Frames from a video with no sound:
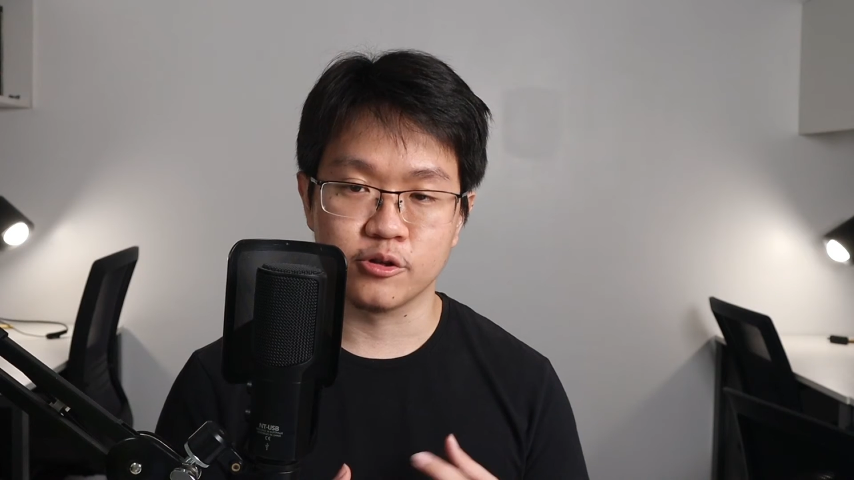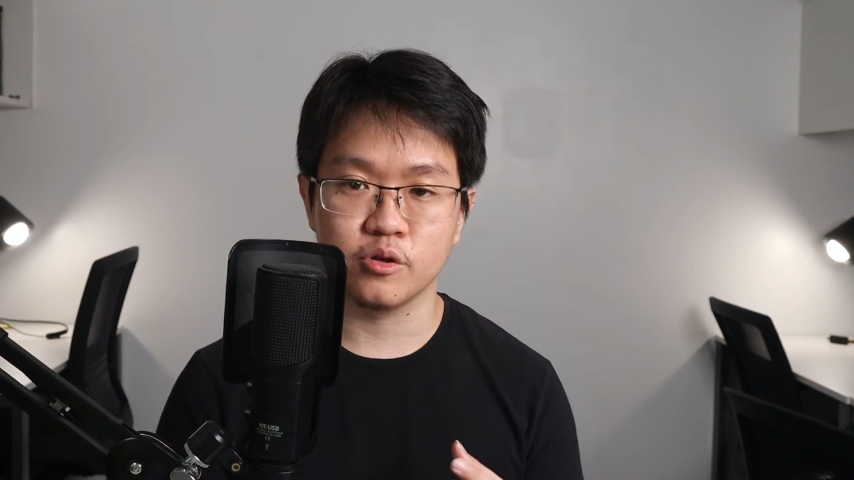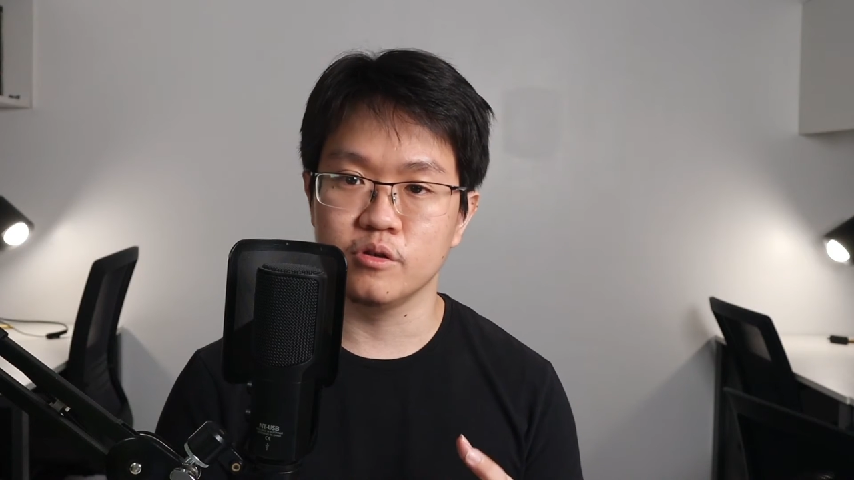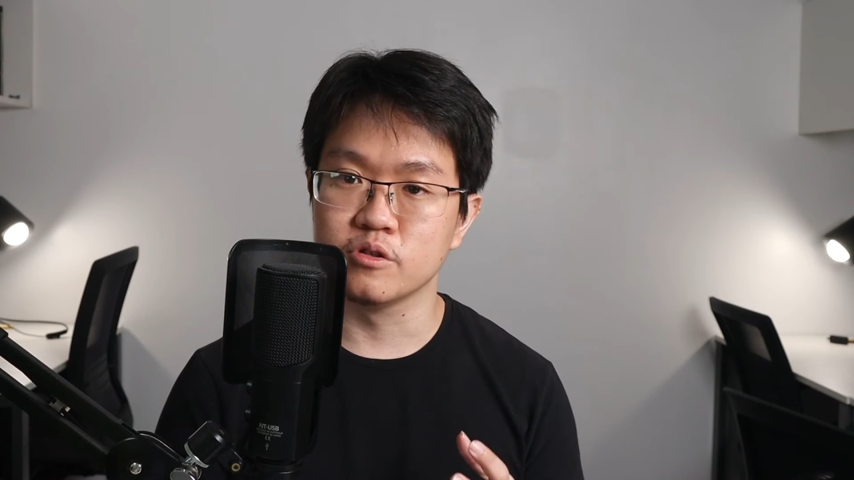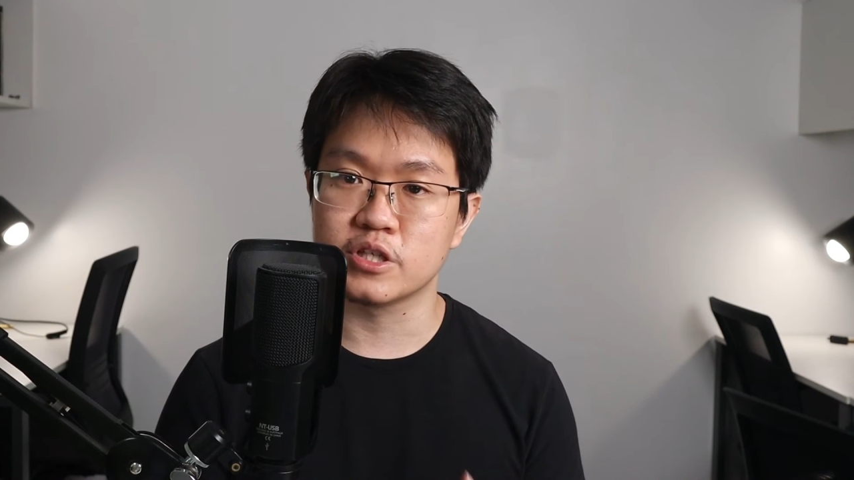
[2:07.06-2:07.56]
how
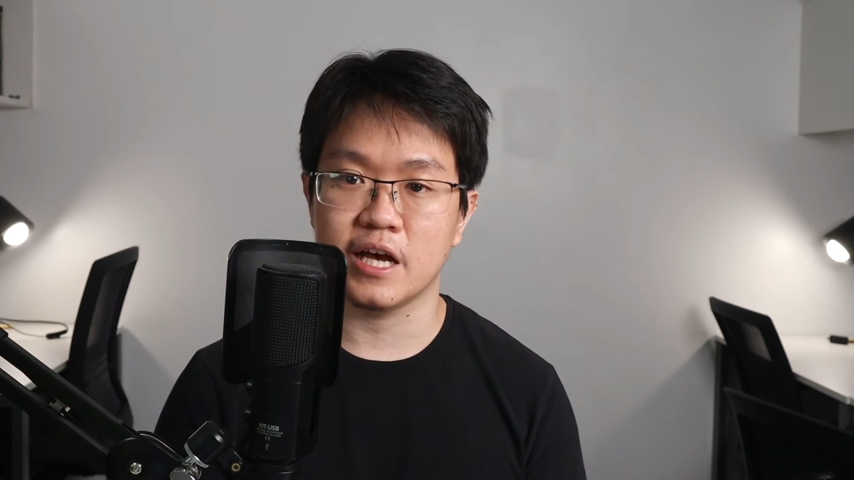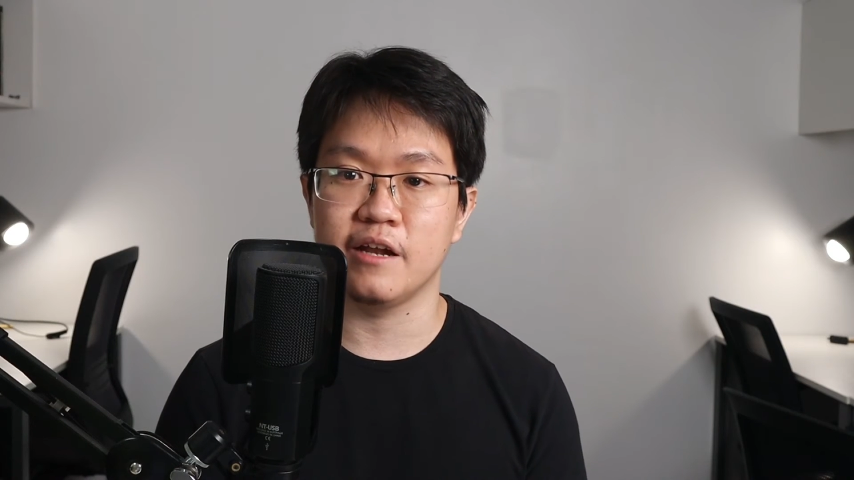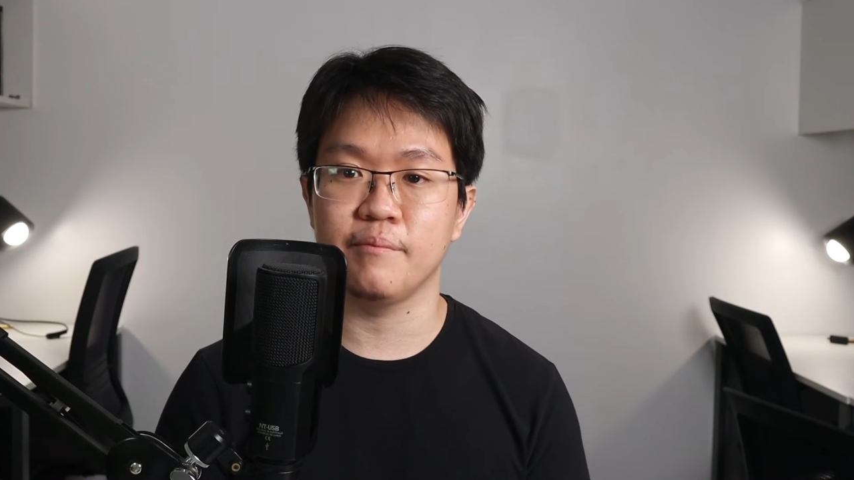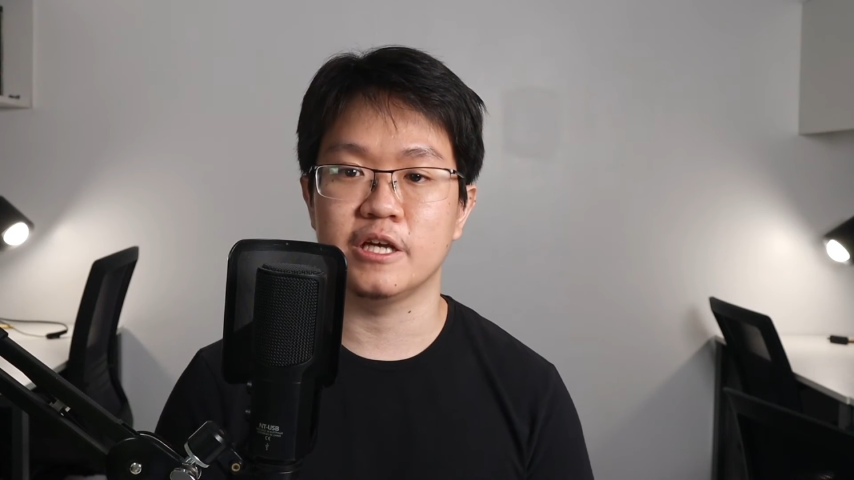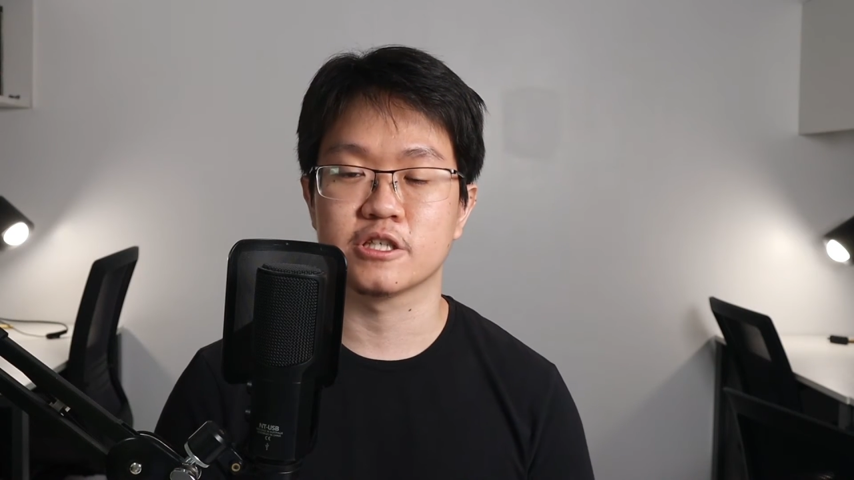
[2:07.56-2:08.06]
to use
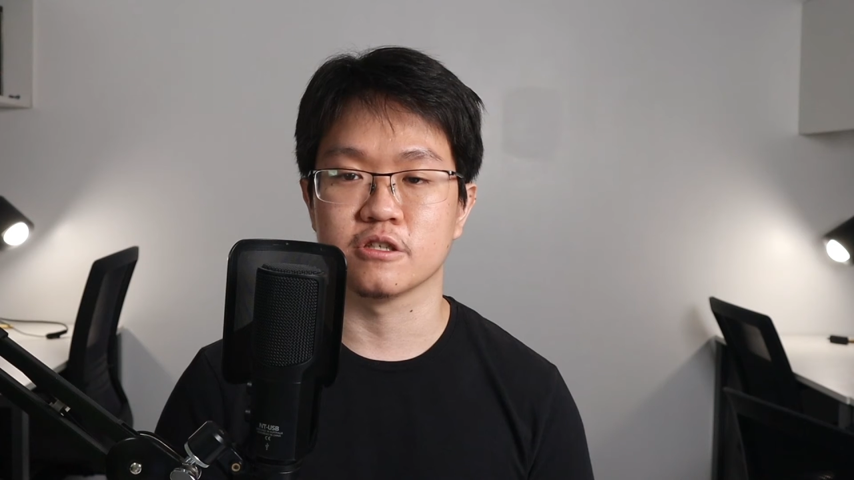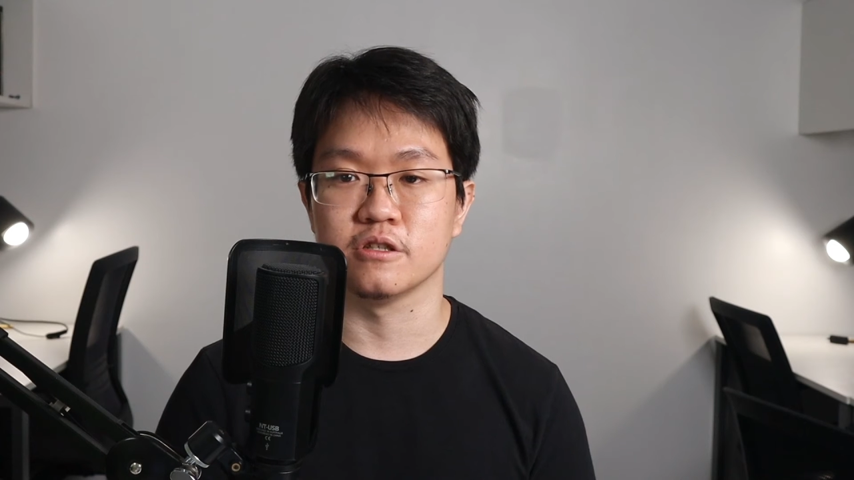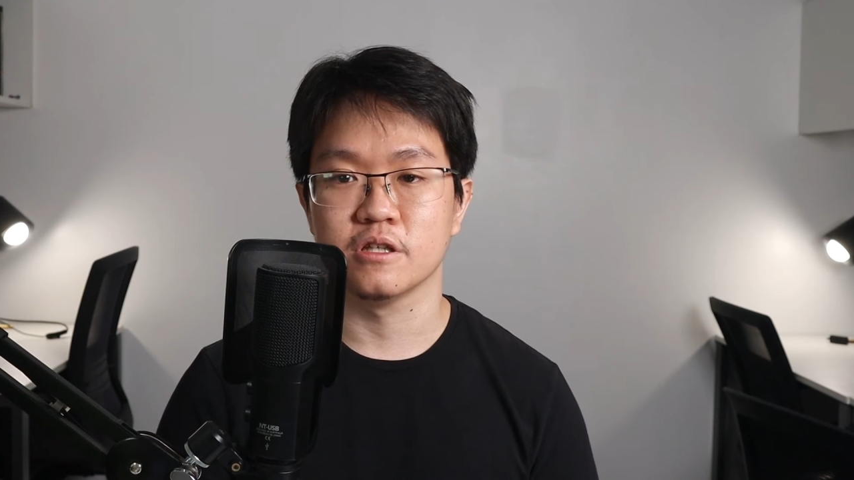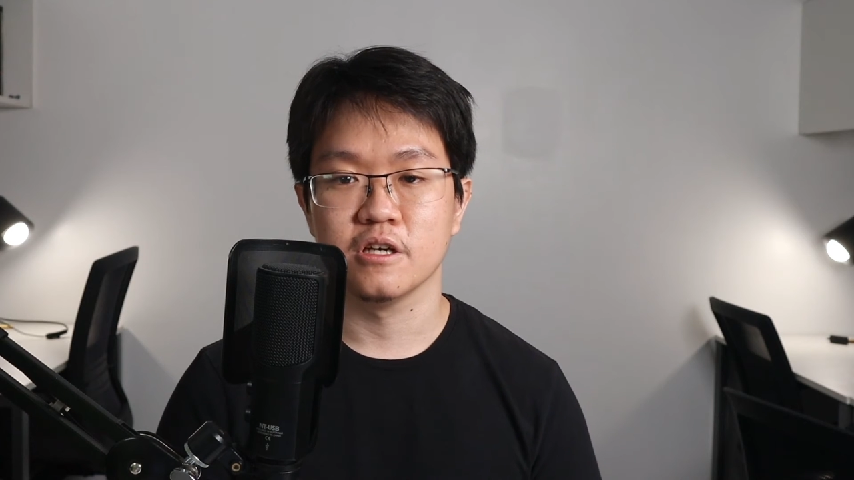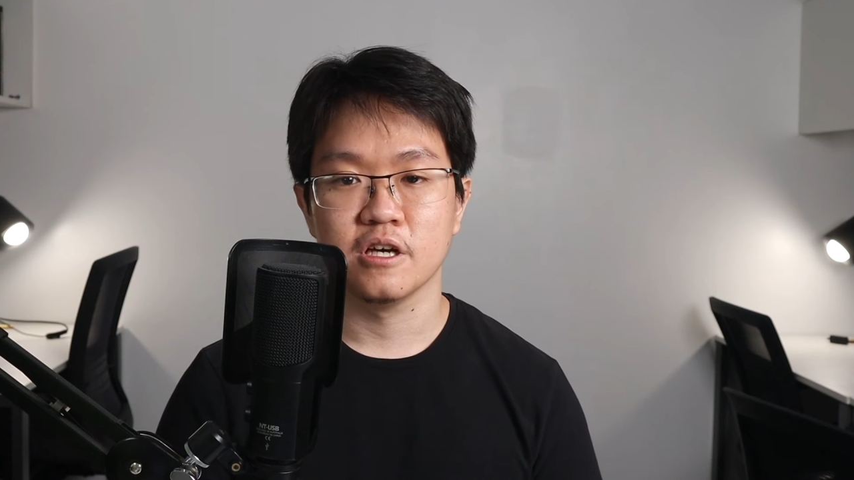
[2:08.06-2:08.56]

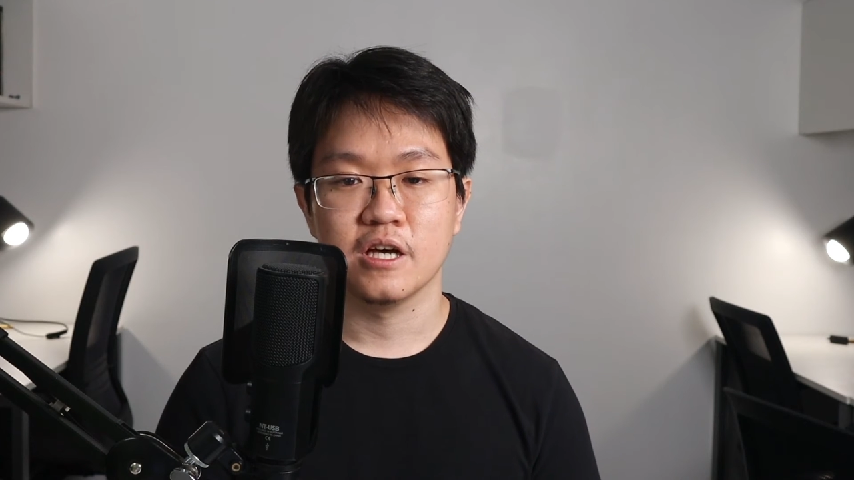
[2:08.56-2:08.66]
animation.